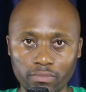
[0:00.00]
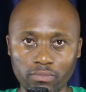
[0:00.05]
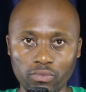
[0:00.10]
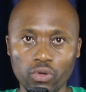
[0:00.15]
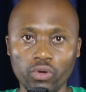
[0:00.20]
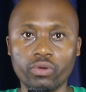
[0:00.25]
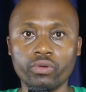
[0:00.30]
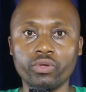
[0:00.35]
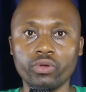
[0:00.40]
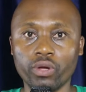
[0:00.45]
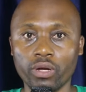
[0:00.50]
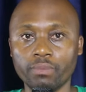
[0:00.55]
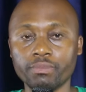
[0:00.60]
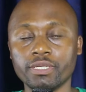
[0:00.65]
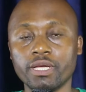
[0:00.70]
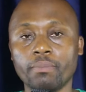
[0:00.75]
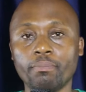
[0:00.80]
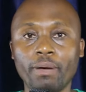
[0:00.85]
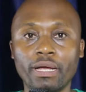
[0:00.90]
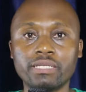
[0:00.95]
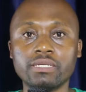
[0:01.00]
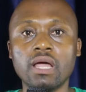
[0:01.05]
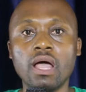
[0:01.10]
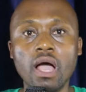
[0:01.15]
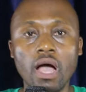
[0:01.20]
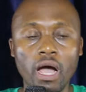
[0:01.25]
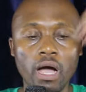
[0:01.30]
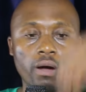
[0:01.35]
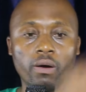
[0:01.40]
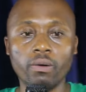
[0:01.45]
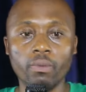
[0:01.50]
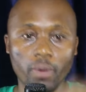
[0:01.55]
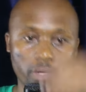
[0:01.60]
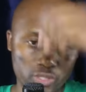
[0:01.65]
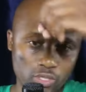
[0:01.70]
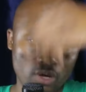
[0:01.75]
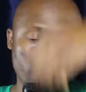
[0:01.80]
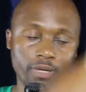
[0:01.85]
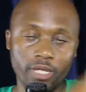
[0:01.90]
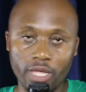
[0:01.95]
know what I'm saying. But I was
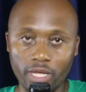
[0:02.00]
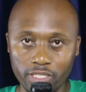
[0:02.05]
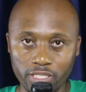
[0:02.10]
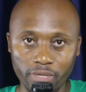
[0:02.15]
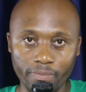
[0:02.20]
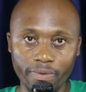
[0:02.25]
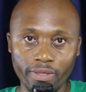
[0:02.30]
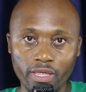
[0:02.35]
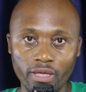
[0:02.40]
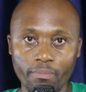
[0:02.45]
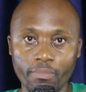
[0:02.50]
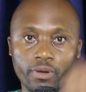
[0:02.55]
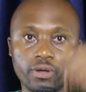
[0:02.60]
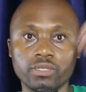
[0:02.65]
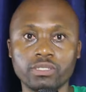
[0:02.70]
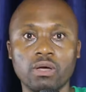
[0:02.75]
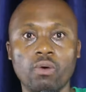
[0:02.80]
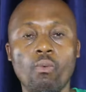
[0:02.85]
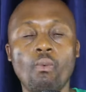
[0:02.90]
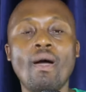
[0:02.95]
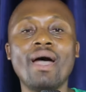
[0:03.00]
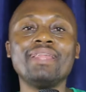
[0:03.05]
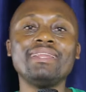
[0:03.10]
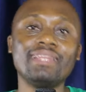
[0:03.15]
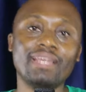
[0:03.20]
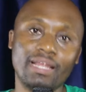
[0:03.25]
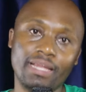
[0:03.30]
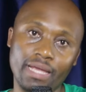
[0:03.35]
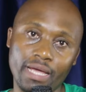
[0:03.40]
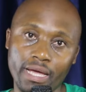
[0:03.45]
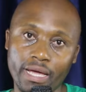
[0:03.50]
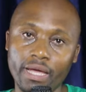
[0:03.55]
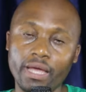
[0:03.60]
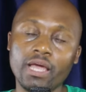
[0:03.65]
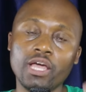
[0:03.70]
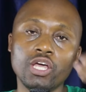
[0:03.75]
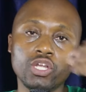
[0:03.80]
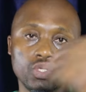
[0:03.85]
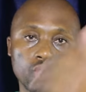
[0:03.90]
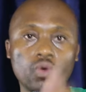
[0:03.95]
communicating with her because I wanted her
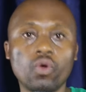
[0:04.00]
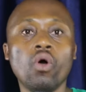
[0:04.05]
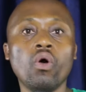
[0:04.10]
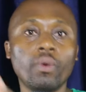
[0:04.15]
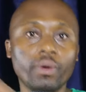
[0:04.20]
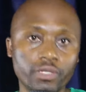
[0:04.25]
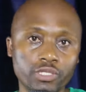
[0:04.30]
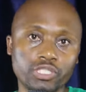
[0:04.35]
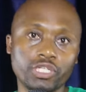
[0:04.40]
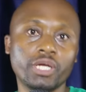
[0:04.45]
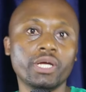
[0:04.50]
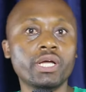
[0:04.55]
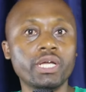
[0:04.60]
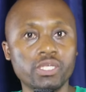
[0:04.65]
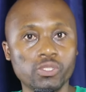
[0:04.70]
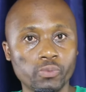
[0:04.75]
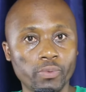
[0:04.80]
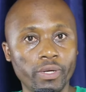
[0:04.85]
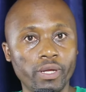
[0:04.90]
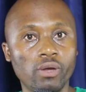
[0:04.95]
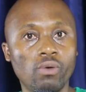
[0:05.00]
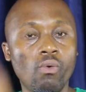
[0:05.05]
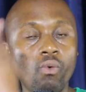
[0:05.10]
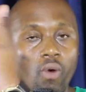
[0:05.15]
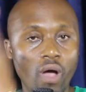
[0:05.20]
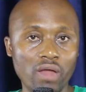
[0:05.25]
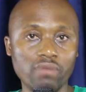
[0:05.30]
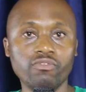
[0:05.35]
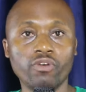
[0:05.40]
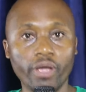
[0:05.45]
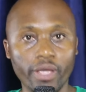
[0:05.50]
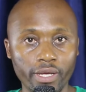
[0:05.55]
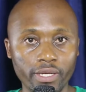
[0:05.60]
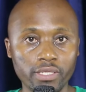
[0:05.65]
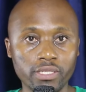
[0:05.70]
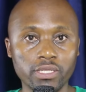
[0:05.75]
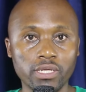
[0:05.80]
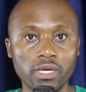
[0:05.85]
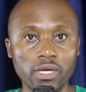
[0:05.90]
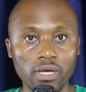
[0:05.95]
to go and check as well
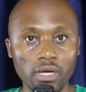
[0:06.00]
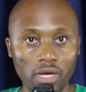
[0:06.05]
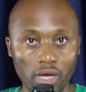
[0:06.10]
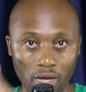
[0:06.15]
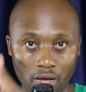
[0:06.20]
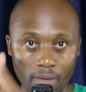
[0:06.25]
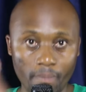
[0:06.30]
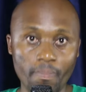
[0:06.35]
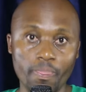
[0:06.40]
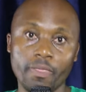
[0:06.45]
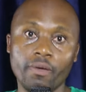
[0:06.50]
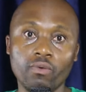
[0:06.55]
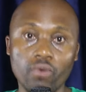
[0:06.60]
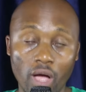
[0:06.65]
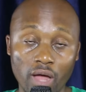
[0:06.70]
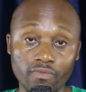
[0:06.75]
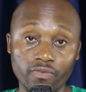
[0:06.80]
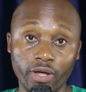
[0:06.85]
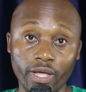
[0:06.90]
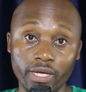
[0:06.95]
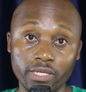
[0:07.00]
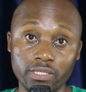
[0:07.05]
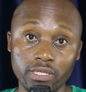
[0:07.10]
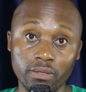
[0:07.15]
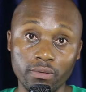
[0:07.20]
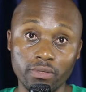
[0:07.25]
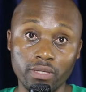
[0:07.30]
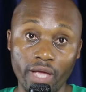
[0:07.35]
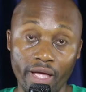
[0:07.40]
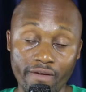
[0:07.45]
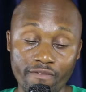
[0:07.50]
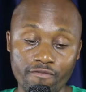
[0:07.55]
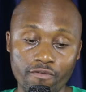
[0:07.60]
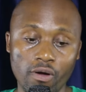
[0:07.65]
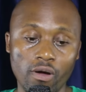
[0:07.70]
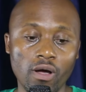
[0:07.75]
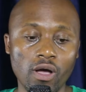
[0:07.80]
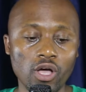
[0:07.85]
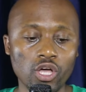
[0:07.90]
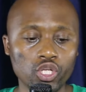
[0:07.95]
Advocate Defo.
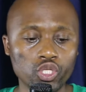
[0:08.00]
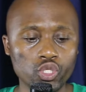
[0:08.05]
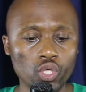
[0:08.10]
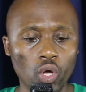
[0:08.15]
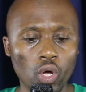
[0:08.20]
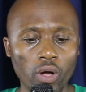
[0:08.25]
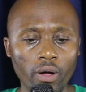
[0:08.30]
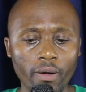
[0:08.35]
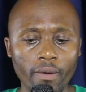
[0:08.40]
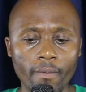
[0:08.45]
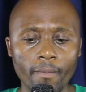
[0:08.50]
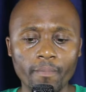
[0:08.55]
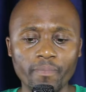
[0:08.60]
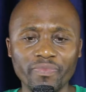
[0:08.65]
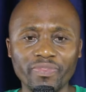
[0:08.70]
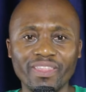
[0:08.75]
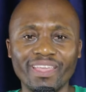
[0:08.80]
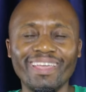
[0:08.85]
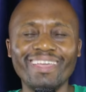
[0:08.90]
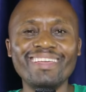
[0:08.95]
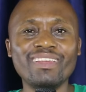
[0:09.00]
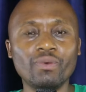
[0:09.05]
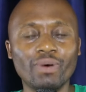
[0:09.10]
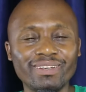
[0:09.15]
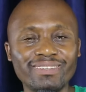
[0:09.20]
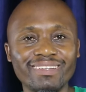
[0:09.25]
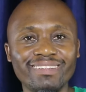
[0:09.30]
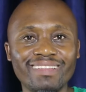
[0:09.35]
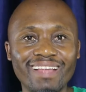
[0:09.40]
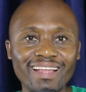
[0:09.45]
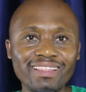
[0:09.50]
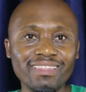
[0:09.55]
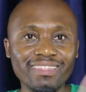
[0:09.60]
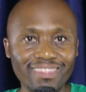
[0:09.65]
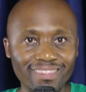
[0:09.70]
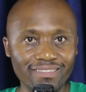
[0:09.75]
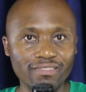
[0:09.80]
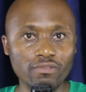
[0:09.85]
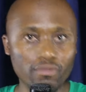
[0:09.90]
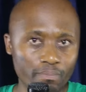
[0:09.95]
So it was in that
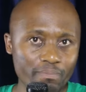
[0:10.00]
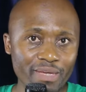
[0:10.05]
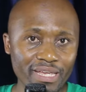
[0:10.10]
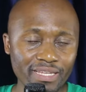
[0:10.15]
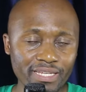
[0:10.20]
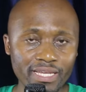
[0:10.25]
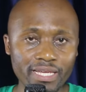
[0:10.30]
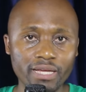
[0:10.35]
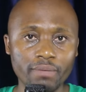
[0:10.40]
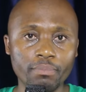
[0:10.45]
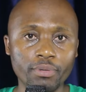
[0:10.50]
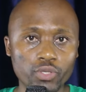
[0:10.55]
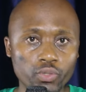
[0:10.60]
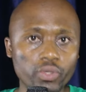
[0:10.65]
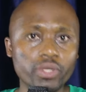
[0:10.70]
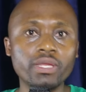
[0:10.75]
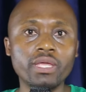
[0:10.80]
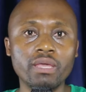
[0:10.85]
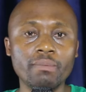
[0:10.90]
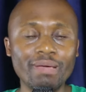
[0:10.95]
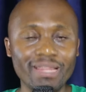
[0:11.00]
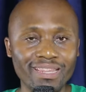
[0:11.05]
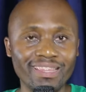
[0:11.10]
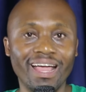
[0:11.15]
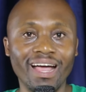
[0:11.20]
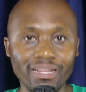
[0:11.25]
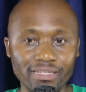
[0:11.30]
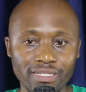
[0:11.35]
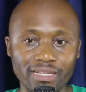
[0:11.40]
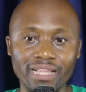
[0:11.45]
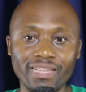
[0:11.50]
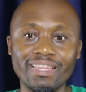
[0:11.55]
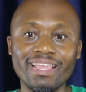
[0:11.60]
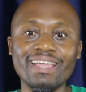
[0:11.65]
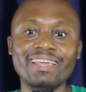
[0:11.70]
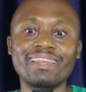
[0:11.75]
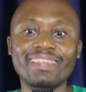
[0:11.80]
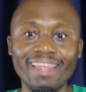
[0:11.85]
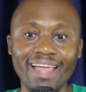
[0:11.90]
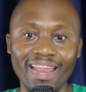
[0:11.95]
meeting between him and Ntanzi that
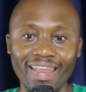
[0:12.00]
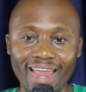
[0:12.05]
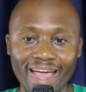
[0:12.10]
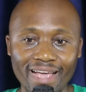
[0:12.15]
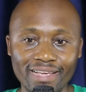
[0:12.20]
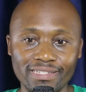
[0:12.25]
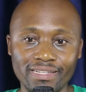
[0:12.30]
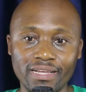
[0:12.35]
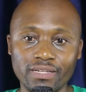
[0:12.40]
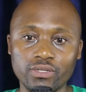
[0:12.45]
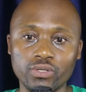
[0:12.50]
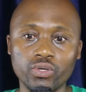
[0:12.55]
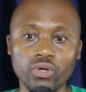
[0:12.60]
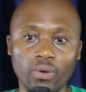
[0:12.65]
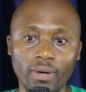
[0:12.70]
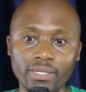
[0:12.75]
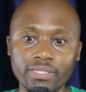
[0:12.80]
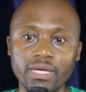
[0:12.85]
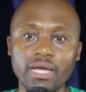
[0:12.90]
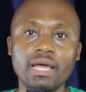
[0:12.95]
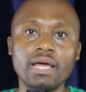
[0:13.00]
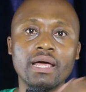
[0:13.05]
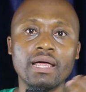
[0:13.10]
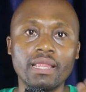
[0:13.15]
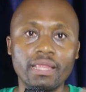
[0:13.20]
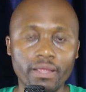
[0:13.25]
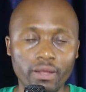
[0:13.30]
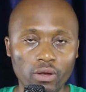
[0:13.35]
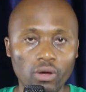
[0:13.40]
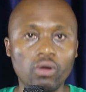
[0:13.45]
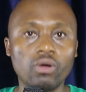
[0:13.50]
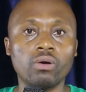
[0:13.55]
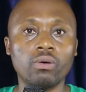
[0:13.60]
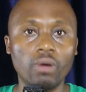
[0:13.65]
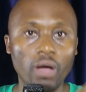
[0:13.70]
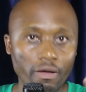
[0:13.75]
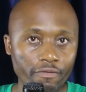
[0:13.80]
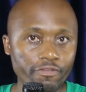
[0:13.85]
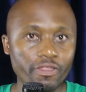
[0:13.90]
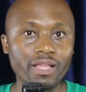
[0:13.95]
they realized that, you know what,
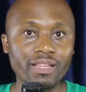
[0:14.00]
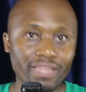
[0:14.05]
after